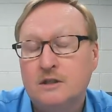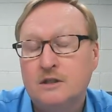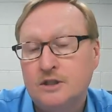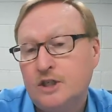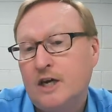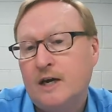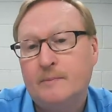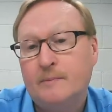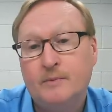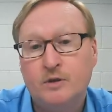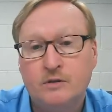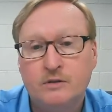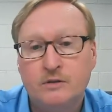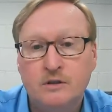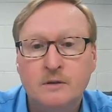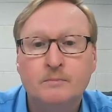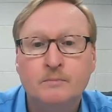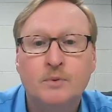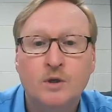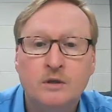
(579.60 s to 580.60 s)
chapter in
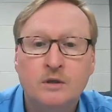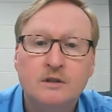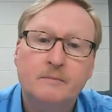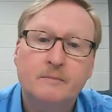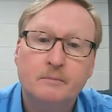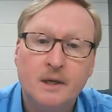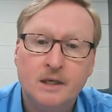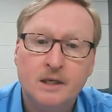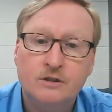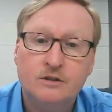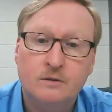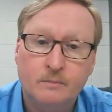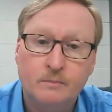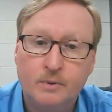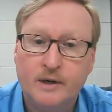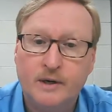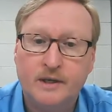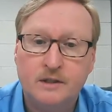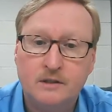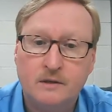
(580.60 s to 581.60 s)
the book that makes or
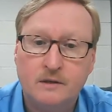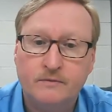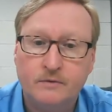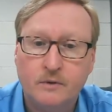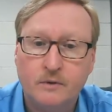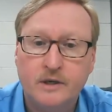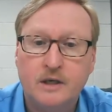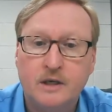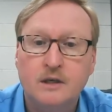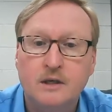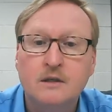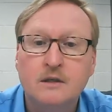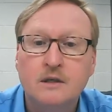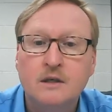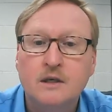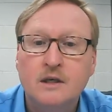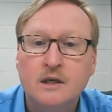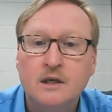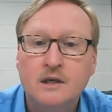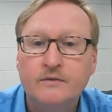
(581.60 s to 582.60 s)
breaks it for you.
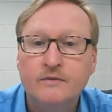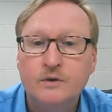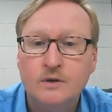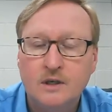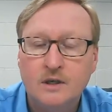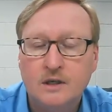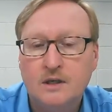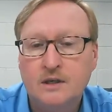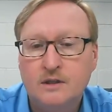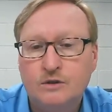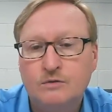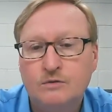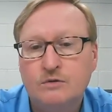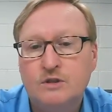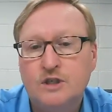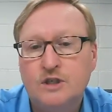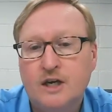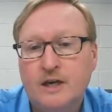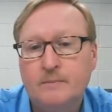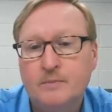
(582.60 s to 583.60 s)
If you can get through
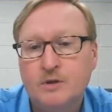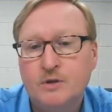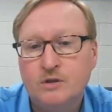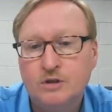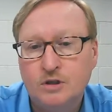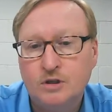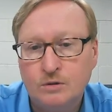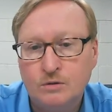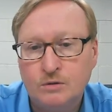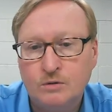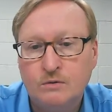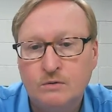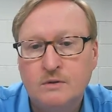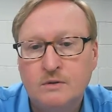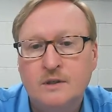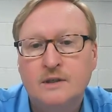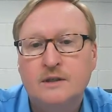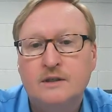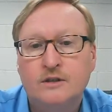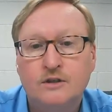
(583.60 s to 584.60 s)
Chapter 2,
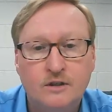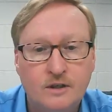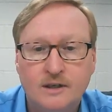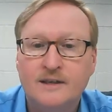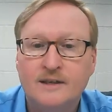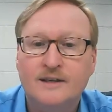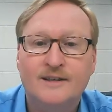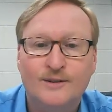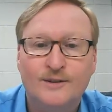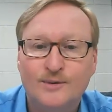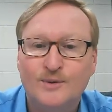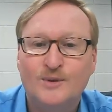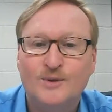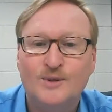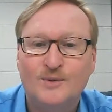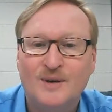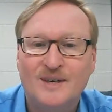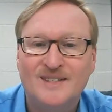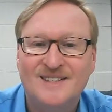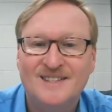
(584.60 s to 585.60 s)
you can get through
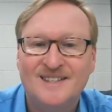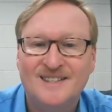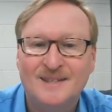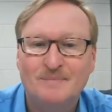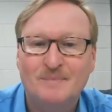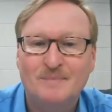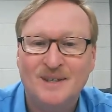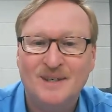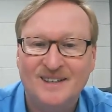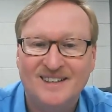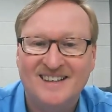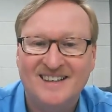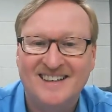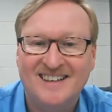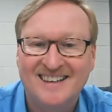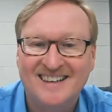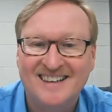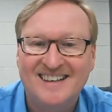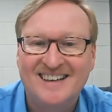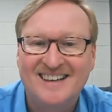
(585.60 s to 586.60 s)
the rest of the
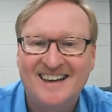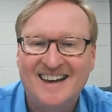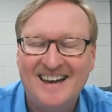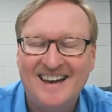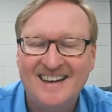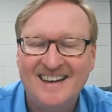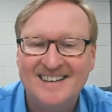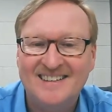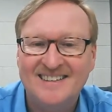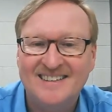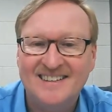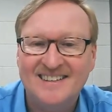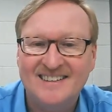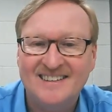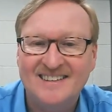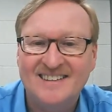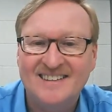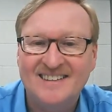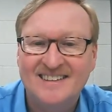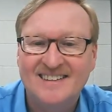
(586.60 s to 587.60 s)
book. And
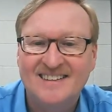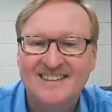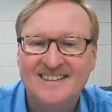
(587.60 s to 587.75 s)
and